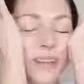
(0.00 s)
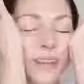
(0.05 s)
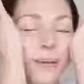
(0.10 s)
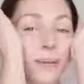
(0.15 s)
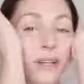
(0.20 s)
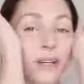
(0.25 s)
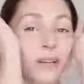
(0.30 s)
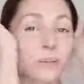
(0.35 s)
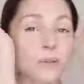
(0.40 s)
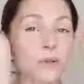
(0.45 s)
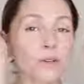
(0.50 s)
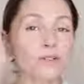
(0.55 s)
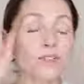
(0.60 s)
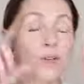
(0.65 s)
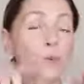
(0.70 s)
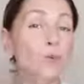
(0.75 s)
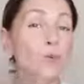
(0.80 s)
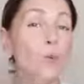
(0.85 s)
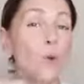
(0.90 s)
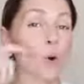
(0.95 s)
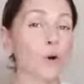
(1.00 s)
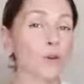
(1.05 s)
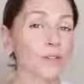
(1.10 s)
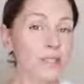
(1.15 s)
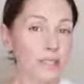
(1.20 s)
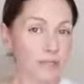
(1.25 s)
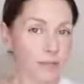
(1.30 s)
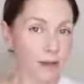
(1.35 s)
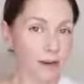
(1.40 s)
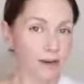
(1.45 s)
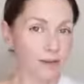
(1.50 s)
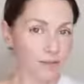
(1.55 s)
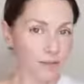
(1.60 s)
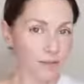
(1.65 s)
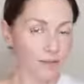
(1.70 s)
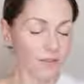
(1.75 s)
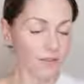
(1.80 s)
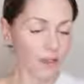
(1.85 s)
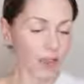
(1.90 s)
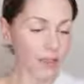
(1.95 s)
Then we're going to move to one side of
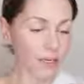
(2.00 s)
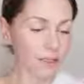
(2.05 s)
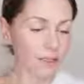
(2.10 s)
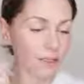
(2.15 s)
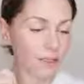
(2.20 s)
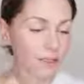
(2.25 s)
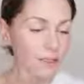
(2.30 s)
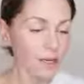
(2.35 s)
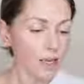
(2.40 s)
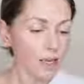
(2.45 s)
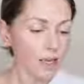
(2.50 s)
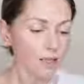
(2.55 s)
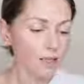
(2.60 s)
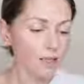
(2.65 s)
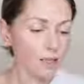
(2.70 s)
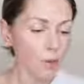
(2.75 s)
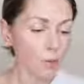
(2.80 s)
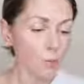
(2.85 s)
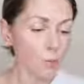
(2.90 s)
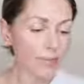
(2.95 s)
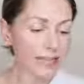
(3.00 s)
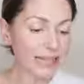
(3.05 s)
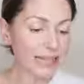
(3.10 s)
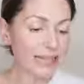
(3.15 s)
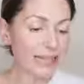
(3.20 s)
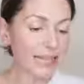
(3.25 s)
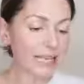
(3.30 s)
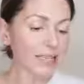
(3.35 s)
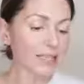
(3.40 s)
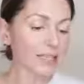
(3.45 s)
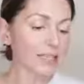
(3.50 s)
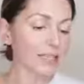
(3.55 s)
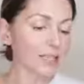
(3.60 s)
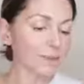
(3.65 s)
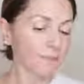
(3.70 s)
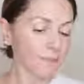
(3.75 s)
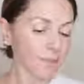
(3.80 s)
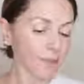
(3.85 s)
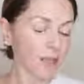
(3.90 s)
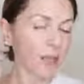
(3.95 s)
the face. So with
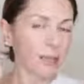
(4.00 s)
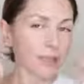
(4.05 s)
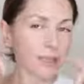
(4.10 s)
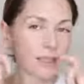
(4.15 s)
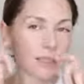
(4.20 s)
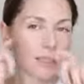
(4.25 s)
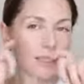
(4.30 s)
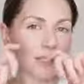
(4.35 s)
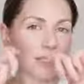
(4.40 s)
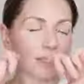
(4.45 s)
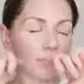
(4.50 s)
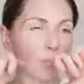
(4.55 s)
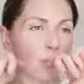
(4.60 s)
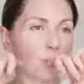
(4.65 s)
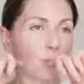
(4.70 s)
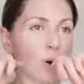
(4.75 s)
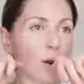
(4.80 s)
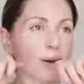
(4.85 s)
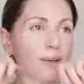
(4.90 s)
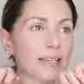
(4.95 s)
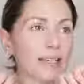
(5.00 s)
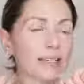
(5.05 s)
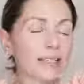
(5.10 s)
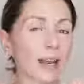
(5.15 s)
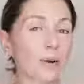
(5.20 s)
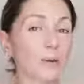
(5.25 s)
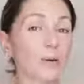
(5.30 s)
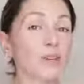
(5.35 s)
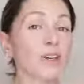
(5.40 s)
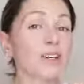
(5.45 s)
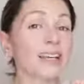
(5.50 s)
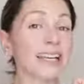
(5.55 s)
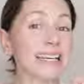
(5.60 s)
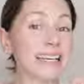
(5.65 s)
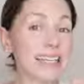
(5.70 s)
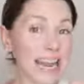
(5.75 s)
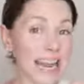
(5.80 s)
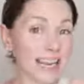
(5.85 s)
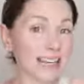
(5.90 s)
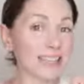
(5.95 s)
this we're working now on the
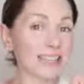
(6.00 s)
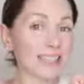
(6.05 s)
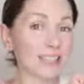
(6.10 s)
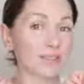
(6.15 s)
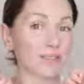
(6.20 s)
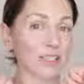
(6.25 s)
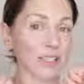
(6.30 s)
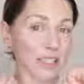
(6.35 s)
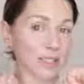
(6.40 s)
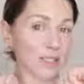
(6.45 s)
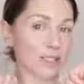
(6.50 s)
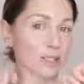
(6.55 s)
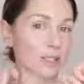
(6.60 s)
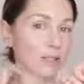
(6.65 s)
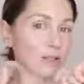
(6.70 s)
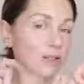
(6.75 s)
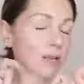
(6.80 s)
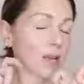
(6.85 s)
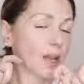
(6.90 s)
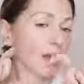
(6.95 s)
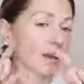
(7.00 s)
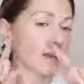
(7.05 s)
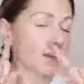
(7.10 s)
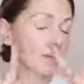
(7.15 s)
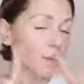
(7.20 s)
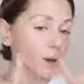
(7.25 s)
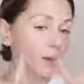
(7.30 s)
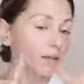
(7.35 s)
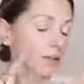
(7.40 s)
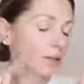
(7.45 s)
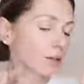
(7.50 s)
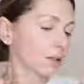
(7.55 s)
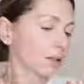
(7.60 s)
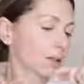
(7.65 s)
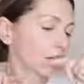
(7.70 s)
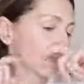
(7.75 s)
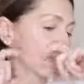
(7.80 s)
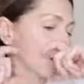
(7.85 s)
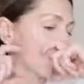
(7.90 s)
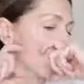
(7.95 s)
connective tissue, and it might look a
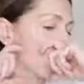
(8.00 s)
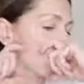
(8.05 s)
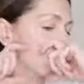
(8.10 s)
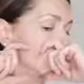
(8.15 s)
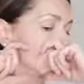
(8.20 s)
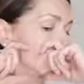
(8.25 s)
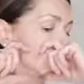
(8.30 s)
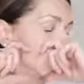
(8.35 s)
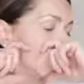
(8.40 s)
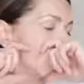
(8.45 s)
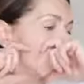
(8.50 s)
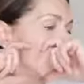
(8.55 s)
little bit odd.